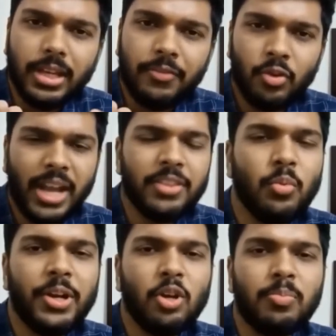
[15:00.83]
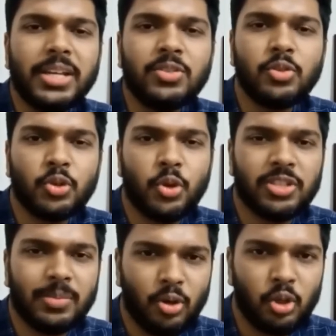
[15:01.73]
If you the video, please do show your
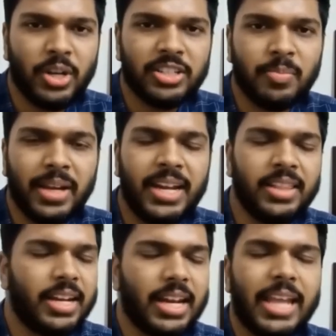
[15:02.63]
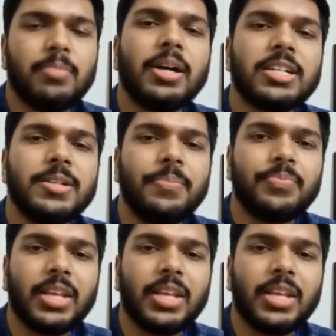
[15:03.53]
support to us by hitting that like button.